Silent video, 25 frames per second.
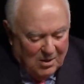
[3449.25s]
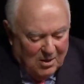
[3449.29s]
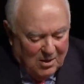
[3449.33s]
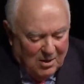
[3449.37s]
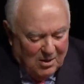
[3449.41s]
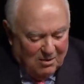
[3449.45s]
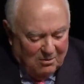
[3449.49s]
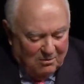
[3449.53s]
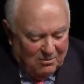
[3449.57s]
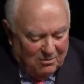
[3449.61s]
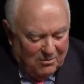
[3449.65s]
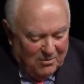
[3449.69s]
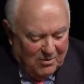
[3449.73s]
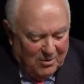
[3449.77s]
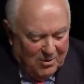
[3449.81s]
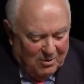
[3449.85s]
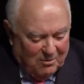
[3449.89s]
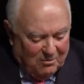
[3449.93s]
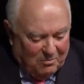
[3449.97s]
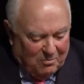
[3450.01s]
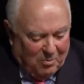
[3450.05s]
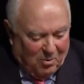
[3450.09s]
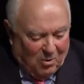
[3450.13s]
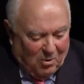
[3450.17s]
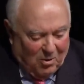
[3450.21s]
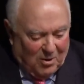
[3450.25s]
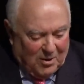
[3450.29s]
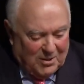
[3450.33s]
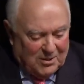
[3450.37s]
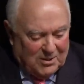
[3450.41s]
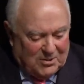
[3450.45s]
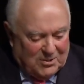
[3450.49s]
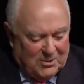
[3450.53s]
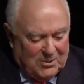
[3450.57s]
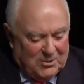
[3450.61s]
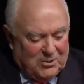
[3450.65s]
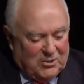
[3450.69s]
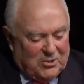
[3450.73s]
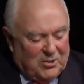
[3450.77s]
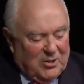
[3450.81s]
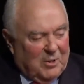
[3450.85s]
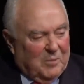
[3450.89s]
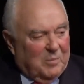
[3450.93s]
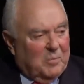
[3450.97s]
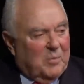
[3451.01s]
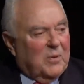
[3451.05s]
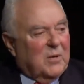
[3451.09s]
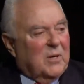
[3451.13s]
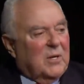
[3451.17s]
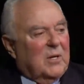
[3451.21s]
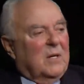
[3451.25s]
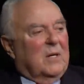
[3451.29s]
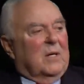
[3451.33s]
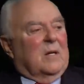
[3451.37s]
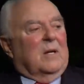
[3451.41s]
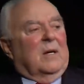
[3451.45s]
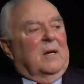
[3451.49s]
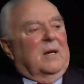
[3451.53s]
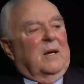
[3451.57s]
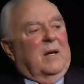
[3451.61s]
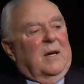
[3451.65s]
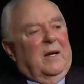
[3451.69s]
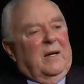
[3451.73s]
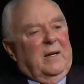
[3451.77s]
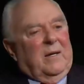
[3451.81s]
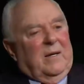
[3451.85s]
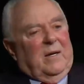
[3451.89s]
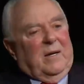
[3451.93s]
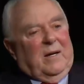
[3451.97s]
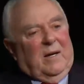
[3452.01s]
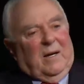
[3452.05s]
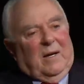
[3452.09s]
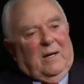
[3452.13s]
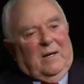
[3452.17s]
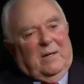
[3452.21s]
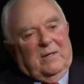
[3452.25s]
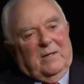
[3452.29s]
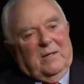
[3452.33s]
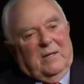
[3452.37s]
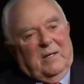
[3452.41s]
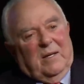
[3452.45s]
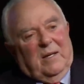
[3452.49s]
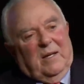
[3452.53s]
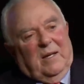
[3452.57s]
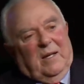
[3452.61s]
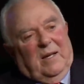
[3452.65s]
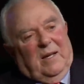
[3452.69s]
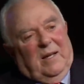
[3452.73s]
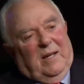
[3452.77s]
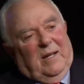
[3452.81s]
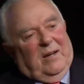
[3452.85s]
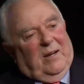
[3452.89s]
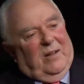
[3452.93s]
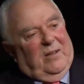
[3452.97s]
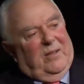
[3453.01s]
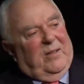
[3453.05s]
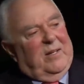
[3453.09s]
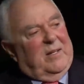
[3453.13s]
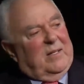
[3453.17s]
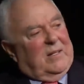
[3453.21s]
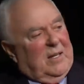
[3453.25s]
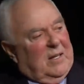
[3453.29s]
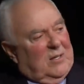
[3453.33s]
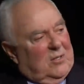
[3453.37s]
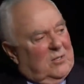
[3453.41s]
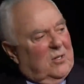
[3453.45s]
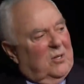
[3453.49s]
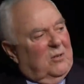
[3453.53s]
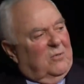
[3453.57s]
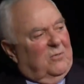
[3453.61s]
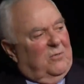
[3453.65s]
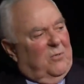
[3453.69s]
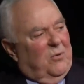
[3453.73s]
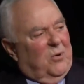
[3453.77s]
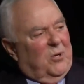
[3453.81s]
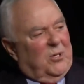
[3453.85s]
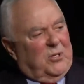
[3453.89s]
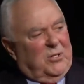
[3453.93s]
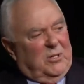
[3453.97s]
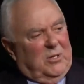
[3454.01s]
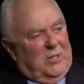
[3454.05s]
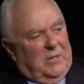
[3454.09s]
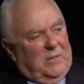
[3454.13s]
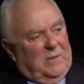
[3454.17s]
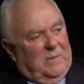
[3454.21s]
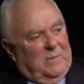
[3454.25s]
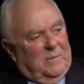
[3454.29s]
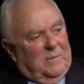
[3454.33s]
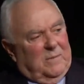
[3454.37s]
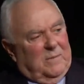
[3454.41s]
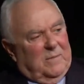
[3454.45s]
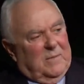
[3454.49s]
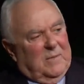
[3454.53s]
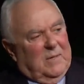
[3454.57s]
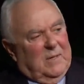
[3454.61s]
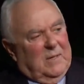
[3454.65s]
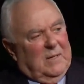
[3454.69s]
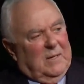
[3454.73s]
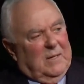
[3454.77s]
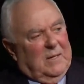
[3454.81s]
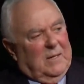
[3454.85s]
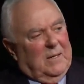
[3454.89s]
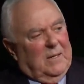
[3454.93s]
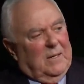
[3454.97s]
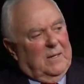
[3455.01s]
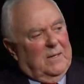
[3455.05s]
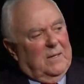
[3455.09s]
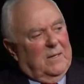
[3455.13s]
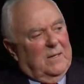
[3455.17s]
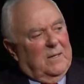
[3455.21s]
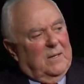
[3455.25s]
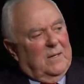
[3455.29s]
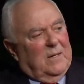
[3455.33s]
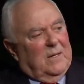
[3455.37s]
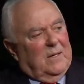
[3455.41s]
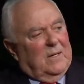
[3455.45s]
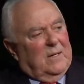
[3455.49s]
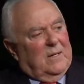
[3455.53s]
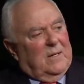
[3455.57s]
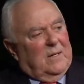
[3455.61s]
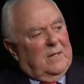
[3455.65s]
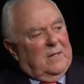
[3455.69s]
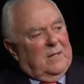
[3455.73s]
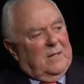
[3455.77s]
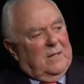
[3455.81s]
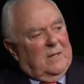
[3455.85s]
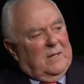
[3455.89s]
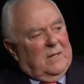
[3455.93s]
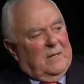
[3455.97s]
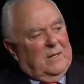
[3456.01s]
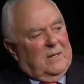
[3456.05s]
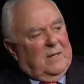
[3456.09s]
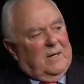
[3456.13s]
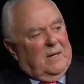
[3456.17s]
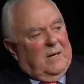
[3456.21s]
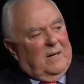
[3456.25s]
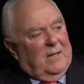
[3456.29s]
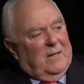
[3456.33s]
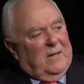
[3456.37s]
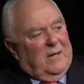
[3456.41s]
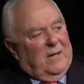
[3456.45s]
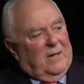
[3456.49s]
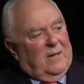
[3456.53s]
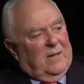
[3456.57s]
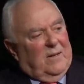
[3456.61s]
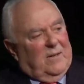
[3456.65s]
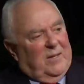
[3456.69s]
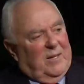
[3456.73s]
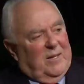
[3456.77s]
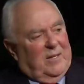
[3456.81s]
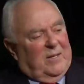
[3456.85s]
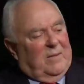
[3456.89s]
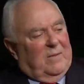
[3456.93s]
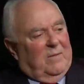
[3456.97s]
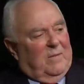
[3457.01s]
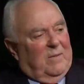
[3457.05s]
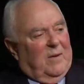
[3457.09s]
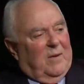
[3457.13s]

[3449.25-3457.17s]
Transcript: of, of partisanship, and uh, and I think that's unfortunate. Uh, uh I, I, think